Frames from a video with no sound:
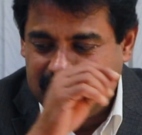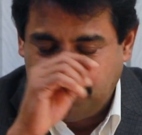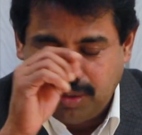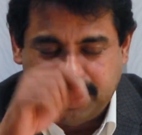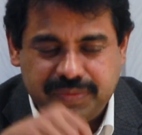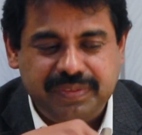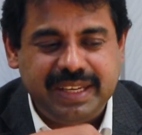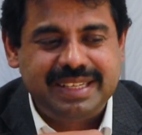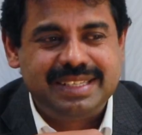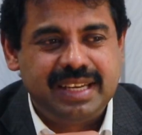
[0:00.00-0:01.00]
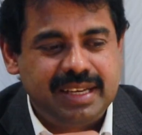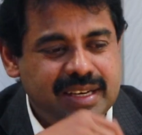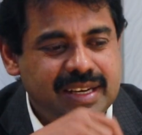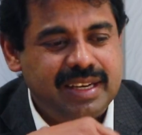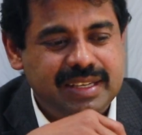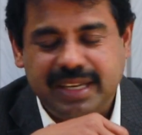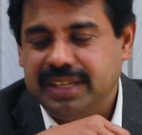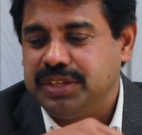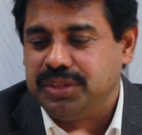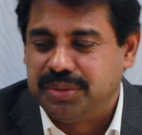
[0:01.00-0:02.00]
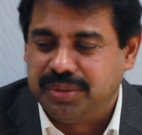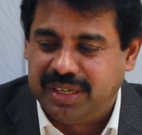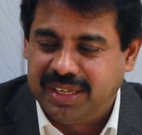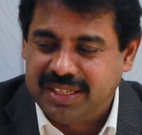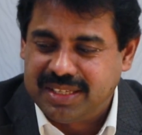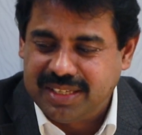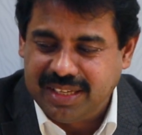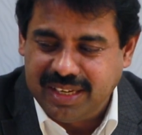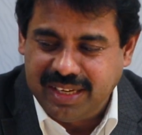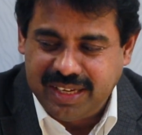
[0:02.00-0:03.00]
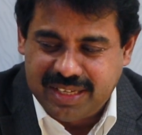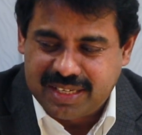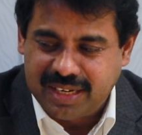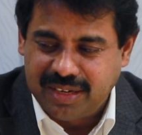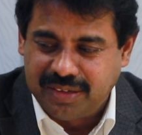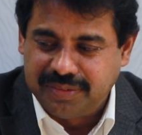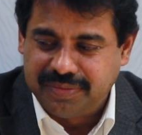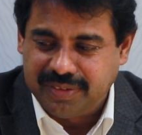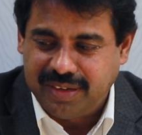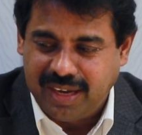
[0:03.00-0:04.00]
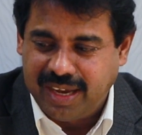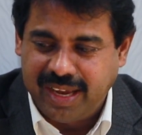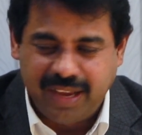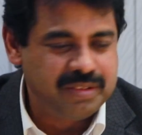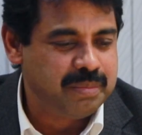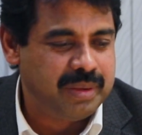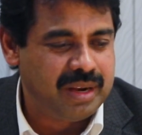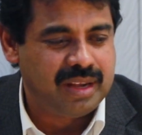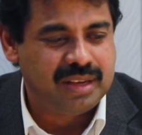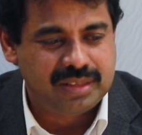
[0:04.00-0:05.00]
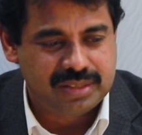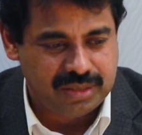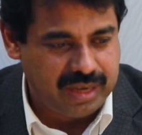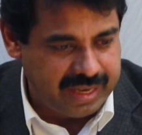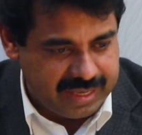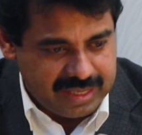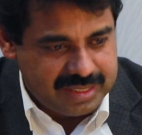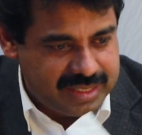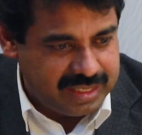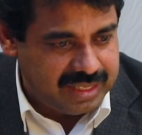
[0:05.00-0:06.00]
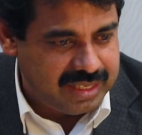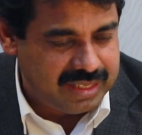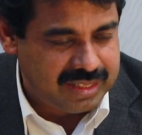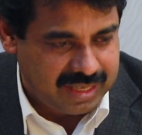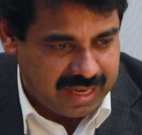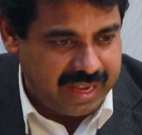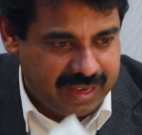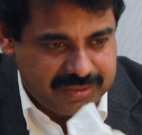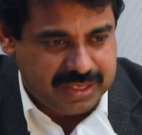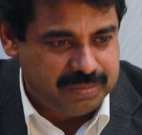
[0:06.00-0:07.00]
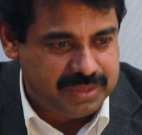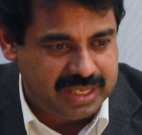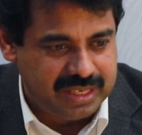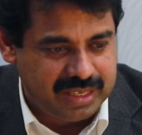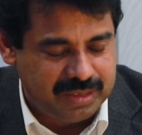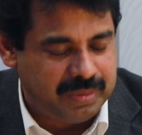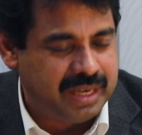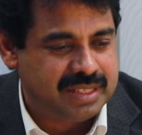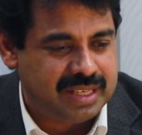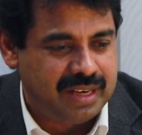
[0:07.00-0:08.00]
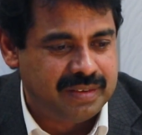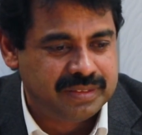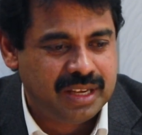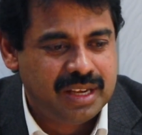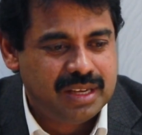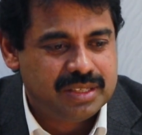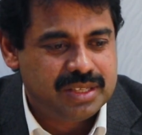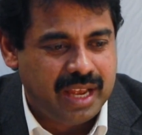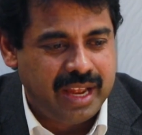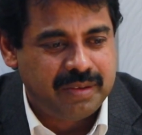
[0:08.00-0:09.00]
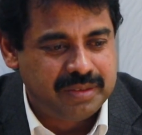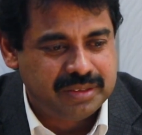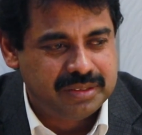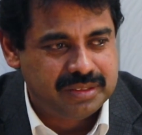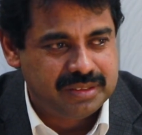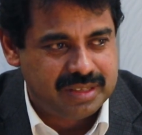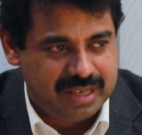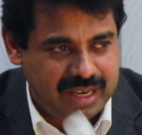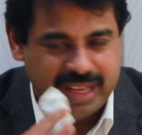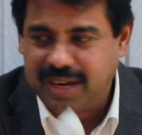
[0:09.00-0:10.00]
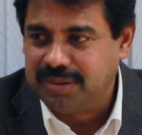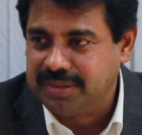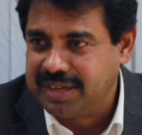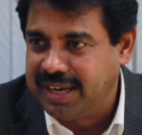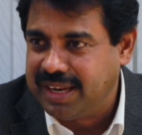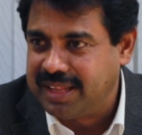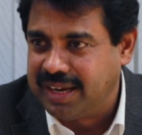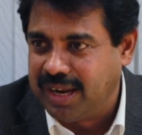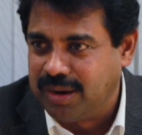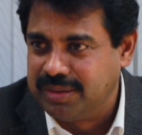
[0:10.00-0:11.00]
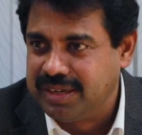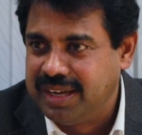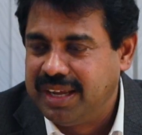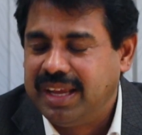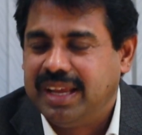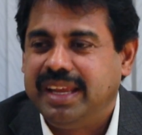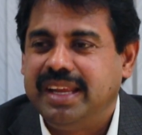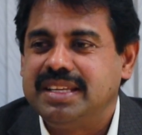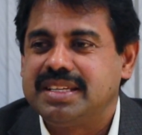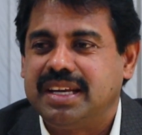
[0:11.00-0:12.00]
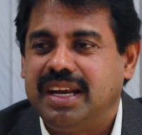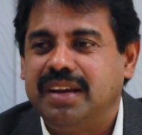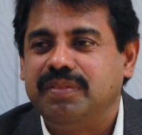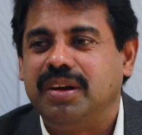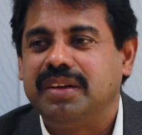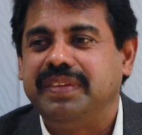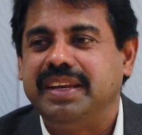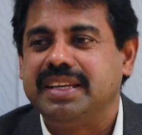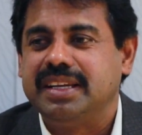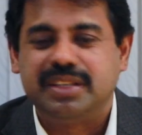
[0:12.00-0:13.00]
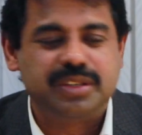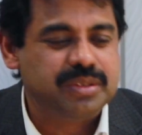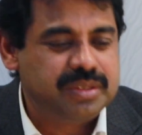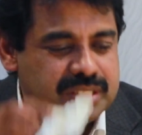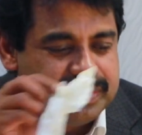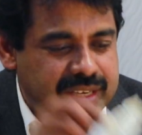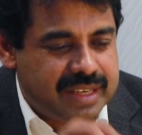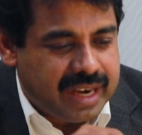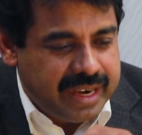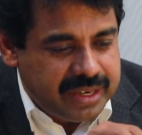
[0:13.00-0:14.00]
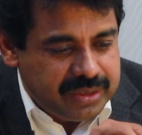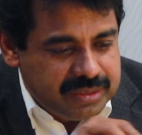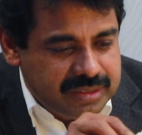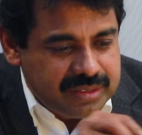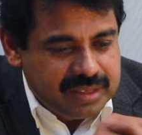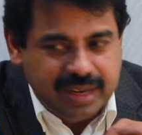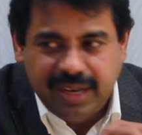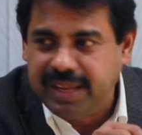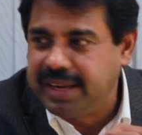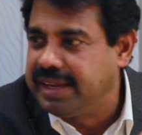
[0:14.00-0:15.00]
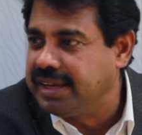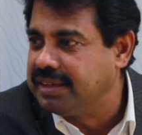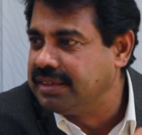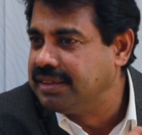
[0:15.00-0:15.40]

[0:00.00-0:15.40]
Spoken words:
What we generally tend to do is, instead of, I have a mirror, so I can see that I have some sin in myself, so I have to clear that out. Instead, what we tend to do is, we try to clear here.